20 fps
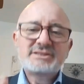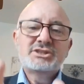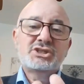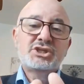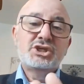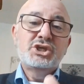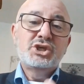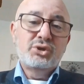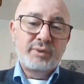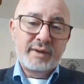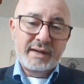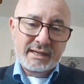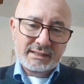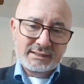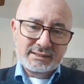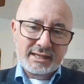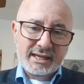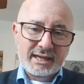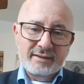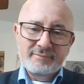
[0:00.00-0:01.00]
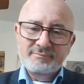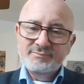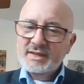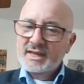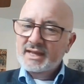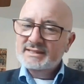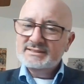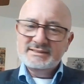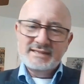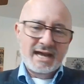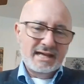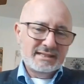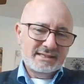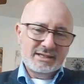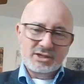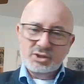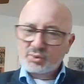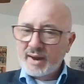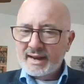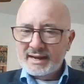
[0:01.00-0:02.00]
That's a curated lead. It's
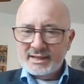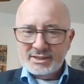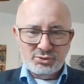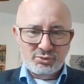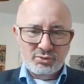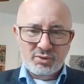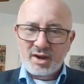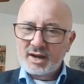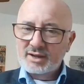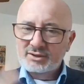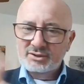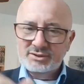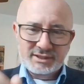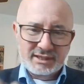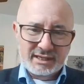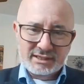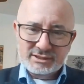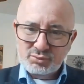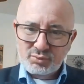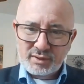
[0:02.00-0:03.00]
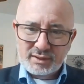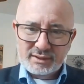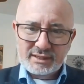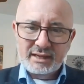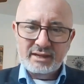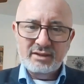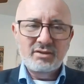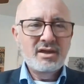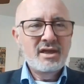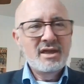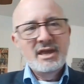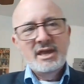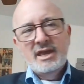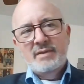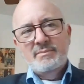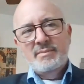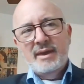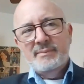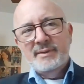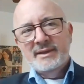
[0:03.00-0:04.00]
not the grinding through one hundred to get to one deal.
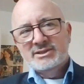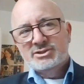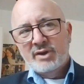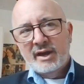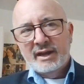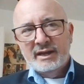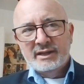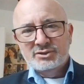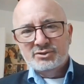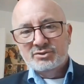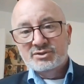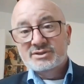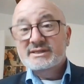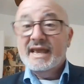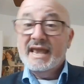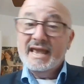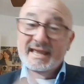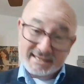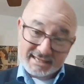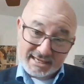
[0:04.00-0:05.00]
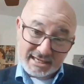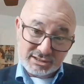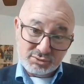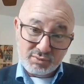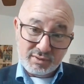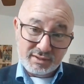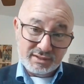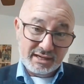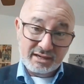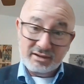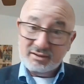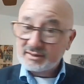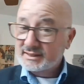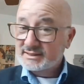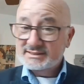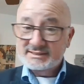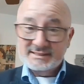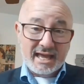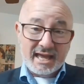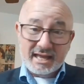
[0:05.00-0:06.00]
Maybe it's grinding through ten to get to one deal
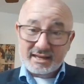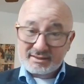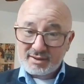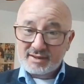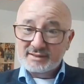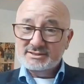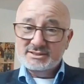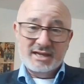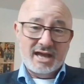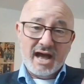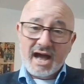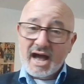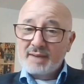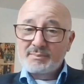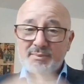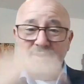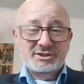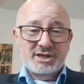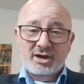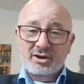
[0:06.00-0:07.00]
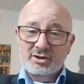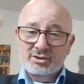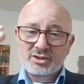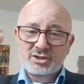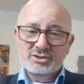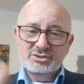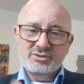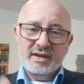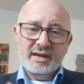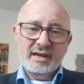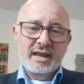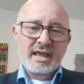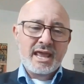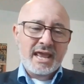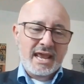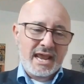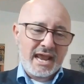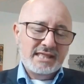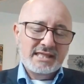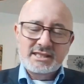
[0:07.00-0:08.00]
instead. It's a high, much higher close
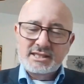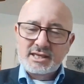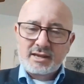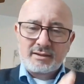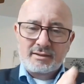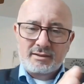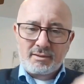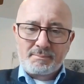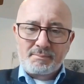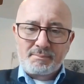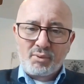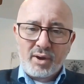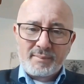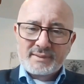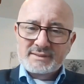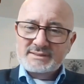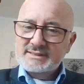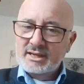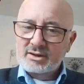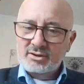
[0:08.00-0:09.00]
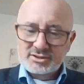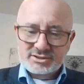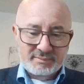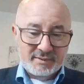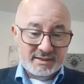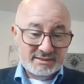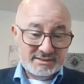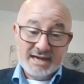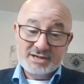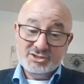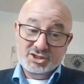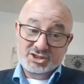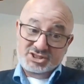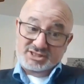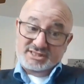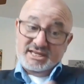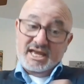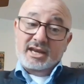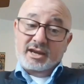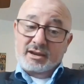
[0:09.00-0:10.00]
rate. And then the appointment setter is somebody that's
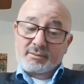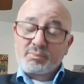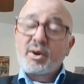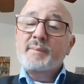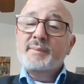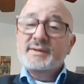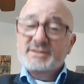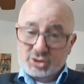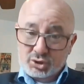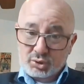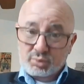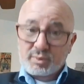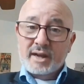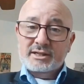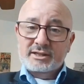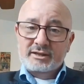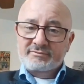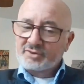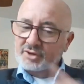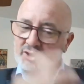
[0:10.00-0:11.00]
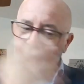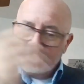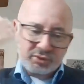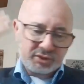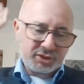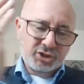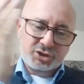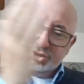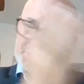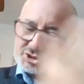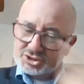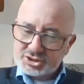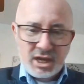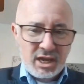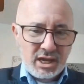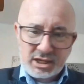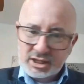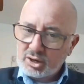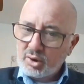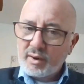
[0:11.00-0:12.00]
actually setting appointments directly for you, and you're
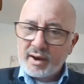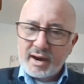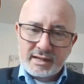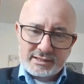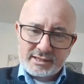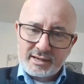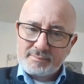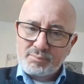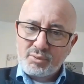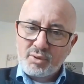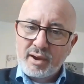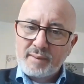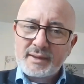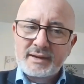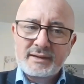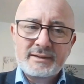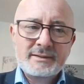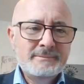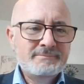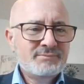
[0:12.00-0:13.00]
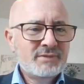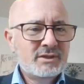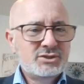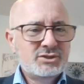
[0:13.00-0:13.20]
just going on the appointment.